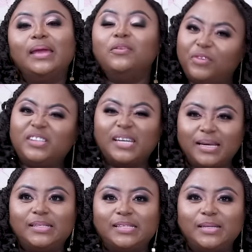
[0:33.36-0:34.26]

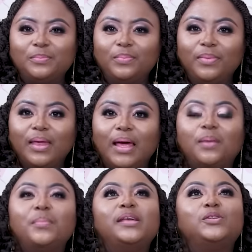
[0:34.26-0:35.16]
Infertility
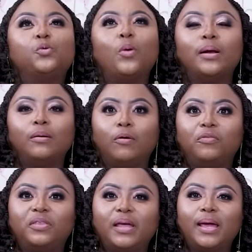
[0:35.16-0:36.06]
remains one
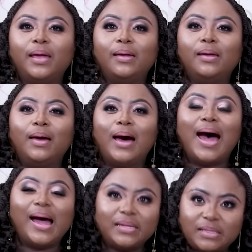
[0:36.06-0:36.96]
of the
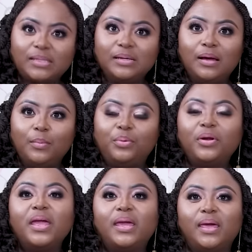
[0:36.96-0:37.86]

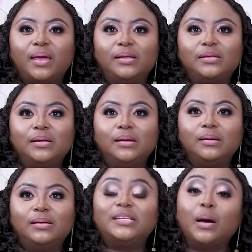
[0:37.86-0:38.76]
heartbreaking
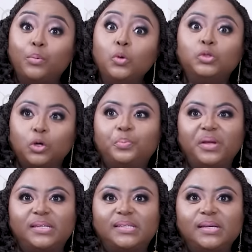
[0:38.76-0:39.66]
taboo
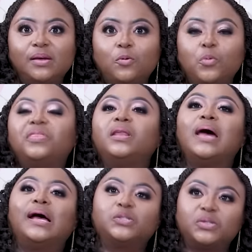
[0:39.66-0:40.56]
topics within
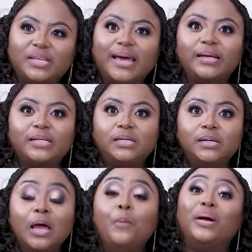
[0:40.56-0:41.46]
our society,
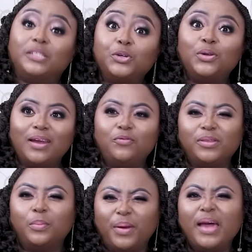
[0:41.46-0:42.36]
particularly for
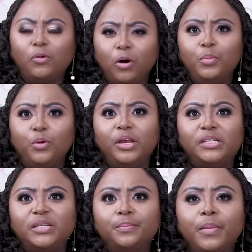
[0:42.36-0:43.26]
the Black
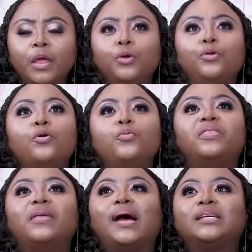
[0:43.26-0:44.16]
community. You know,
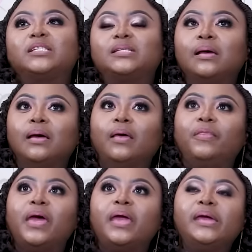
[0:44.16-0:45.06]
with us,
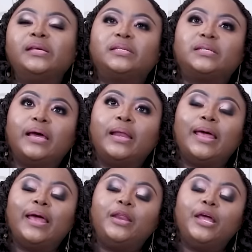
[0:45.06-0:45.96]
there is
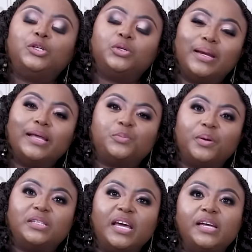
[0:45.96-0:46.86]
a natural
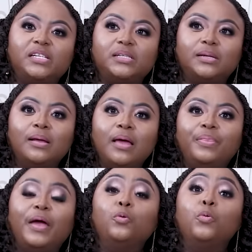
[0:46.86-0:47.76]
expectation
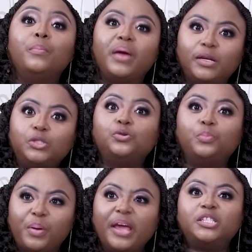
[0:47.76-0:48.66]
that women
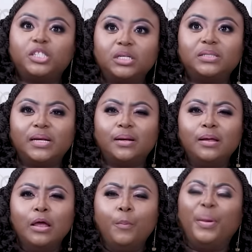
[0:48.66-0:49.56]
should bear children.
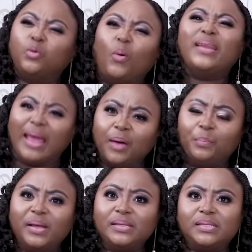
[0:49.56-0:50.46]
But what
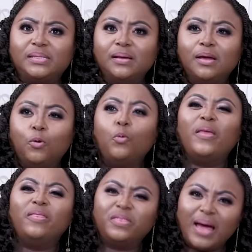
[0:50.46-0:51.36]
happens
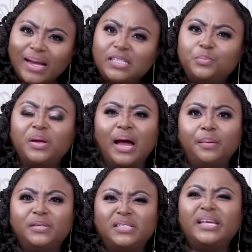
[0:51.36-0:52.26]
when that
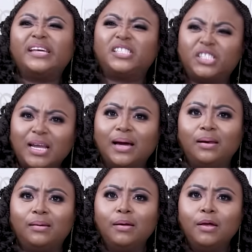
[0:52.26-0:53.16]
becomes a
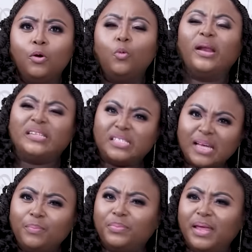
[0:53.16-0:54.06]
struggle? When
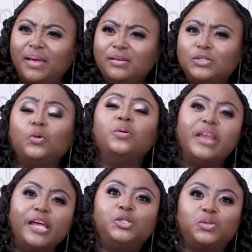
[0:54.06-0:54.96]
something so
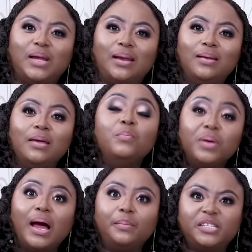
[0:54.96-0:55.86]
natural
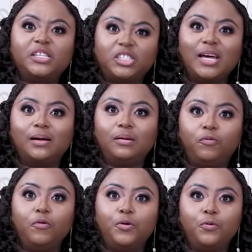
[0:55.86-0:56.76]
becomes a struggle
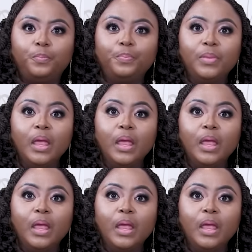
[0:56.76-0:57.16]
for you?